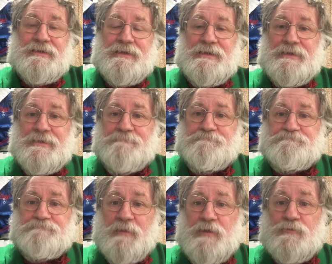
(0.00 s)

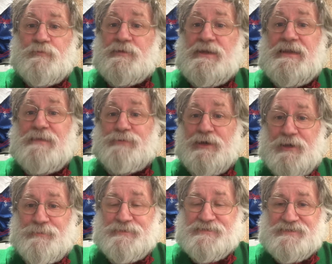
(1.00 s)

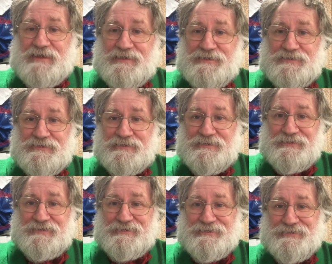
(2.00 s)
repurposed and
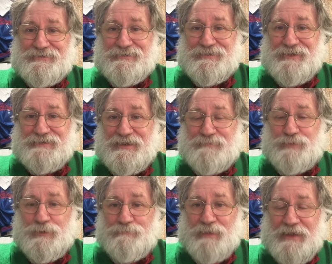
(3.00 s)

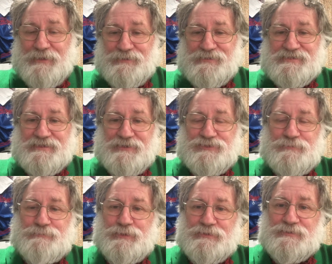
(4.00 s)
put back on the
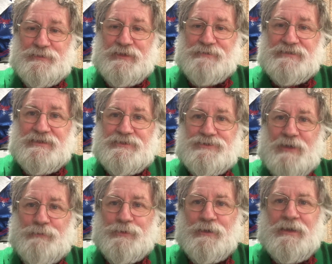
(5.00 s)
statute books without any
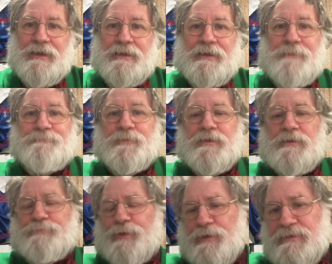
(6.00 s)
trouble. The
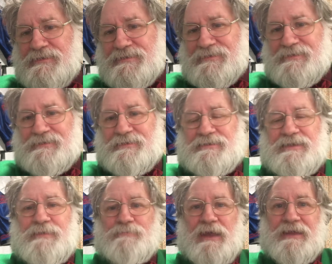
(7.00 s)
point that
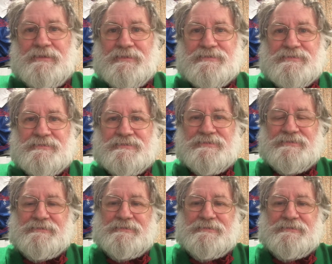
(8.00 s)
he makes that